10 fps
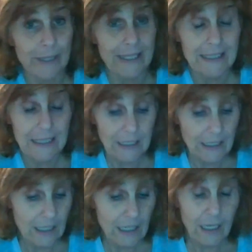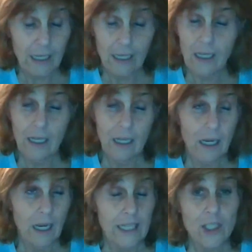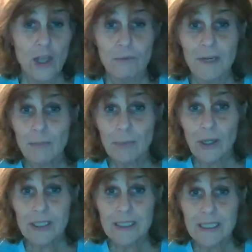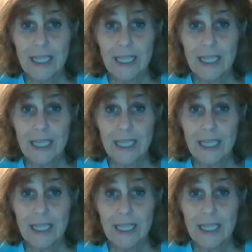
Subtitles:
but it's 3 books. And